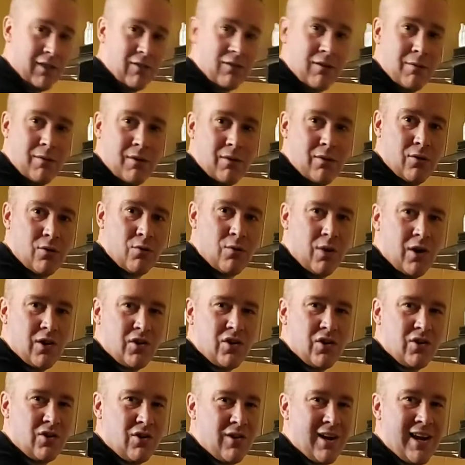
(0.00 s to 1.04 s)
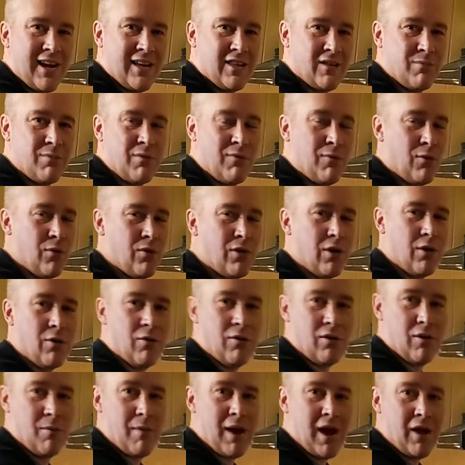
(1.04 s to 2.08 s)
I mean, who washes your hands before you go to
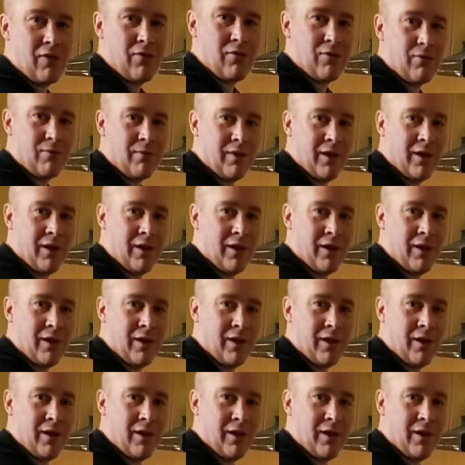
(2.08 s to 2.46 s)
the bathroom?